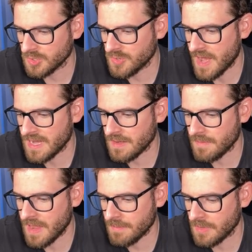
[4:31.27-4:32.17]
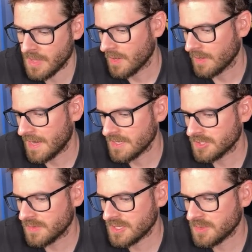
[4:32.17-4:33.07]
tracking map. Okay,
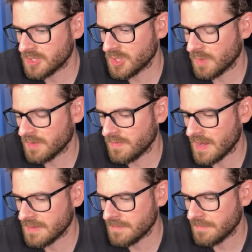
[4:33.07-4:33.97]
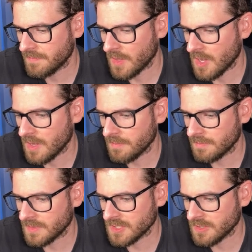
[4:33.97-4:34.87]
so this one should work fine.
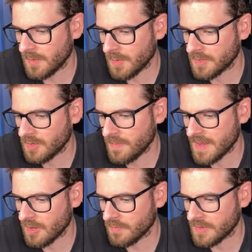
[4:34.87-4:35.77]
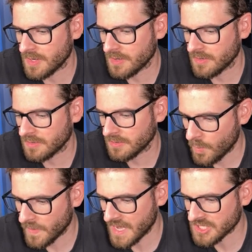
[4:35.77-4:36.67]
Um, and so if we wanted to go back over here,
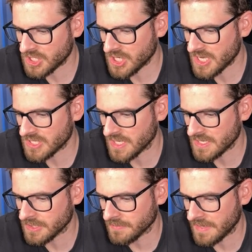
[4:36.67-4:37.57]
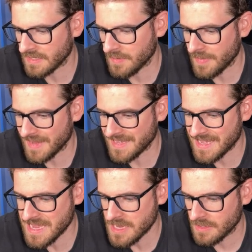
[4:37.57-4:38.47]
we actually change this to rate limit by
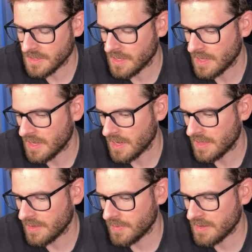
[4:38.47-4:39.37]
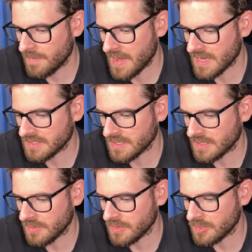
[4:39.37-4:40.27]
key. And then we could pass
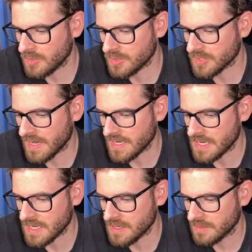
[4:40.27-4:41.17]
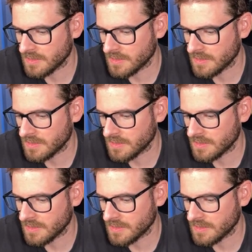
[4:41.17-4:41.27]
in the user ID